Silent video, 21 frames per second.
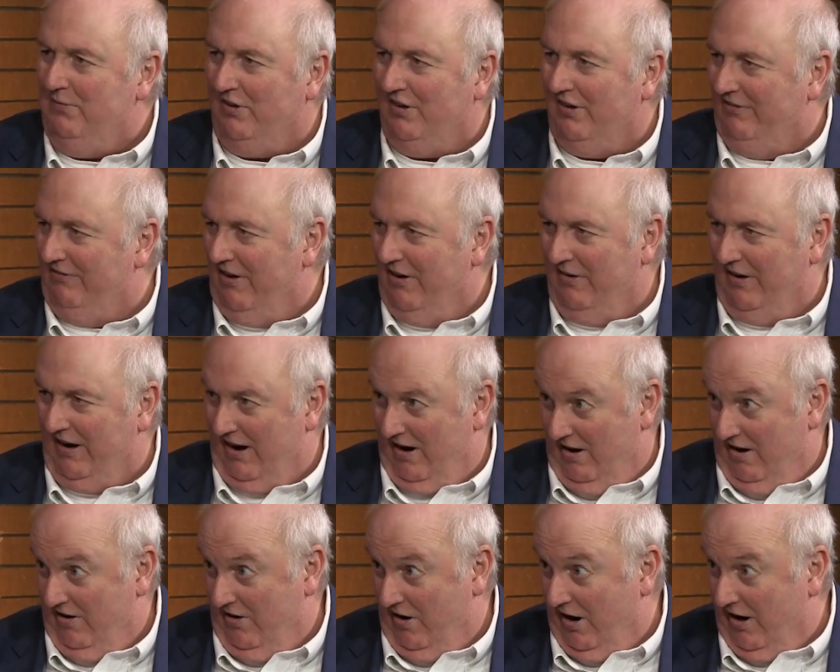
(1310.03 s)
they're voted
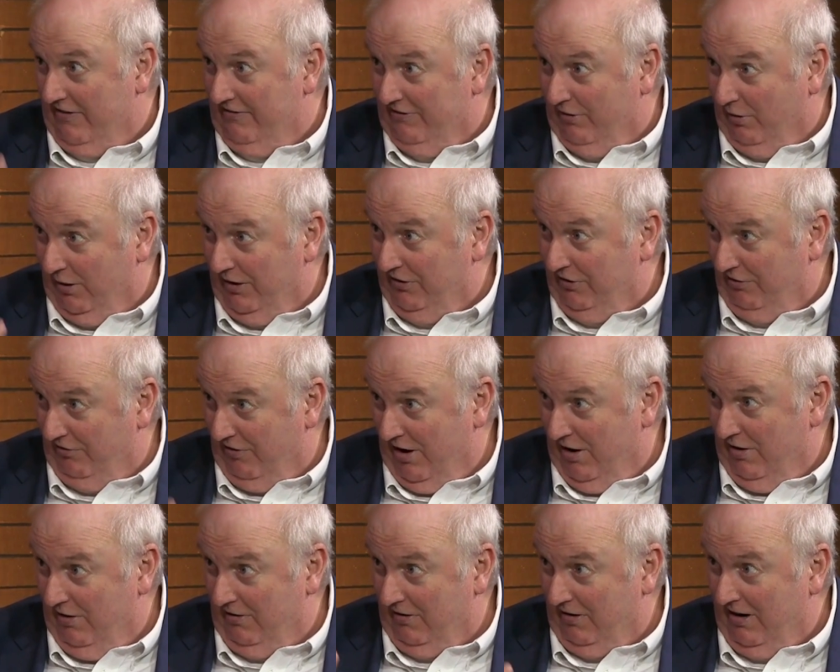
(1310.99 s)
on a voice
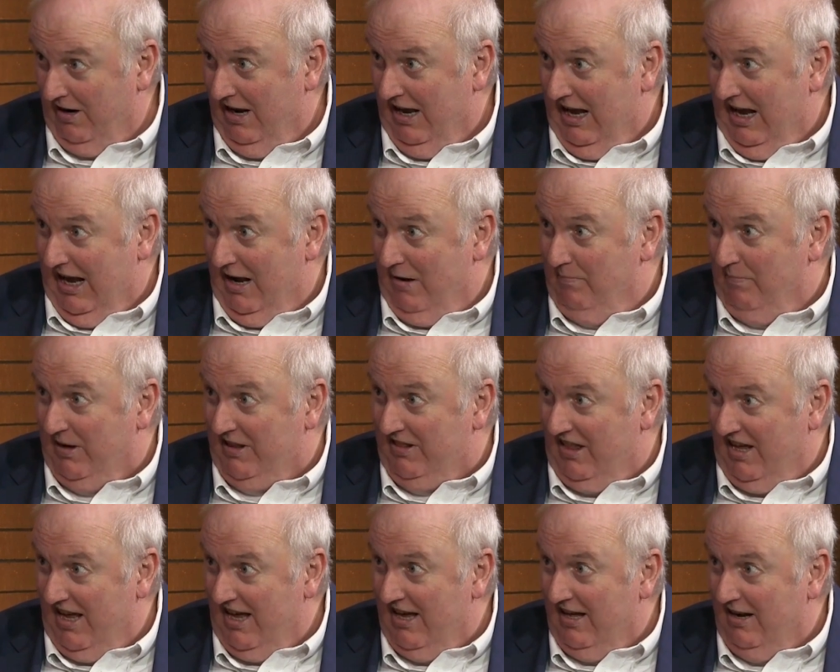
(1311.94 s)
vote, but
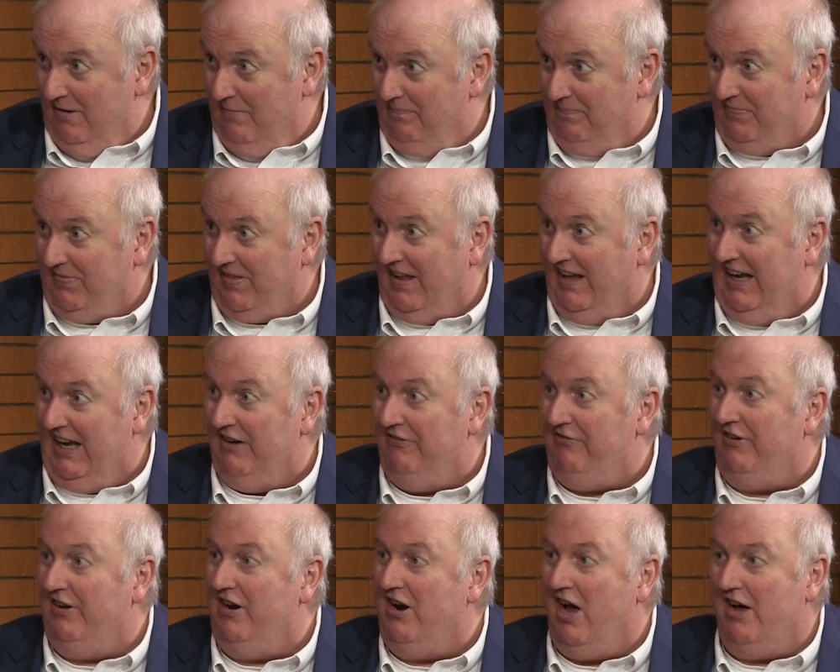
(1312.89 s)
then
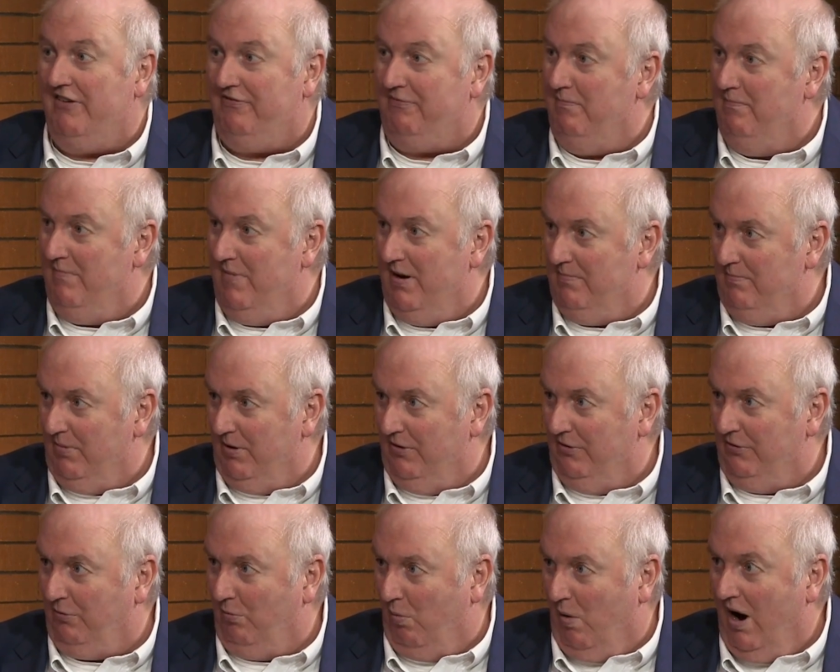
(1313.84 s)
if enough
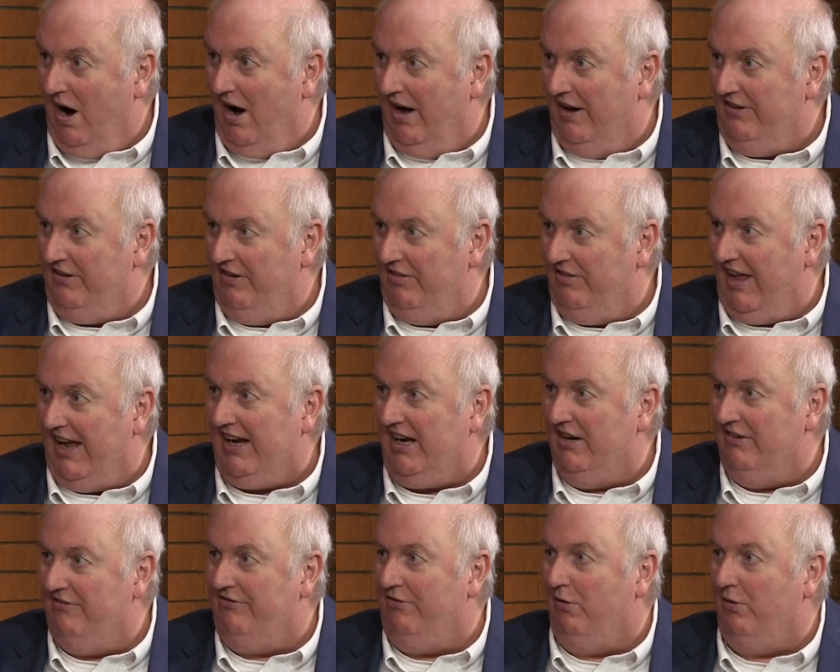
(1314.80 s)
members want, they
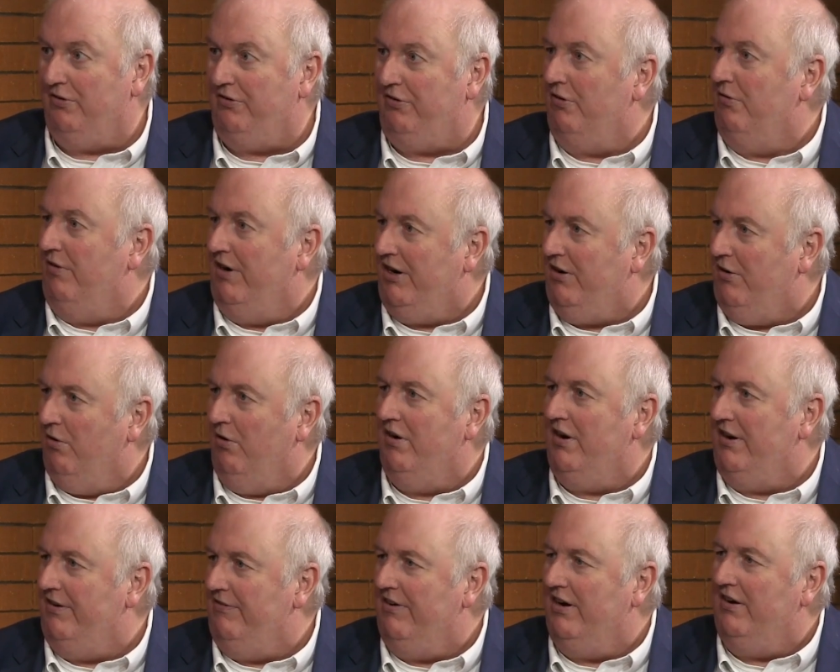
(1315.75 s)
can force a
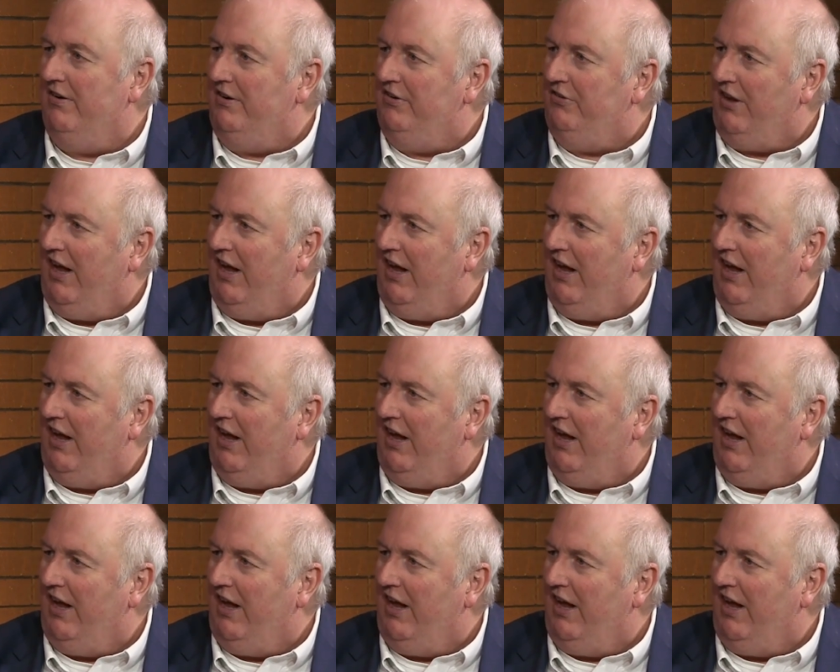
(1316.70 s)
recorded vote. Is that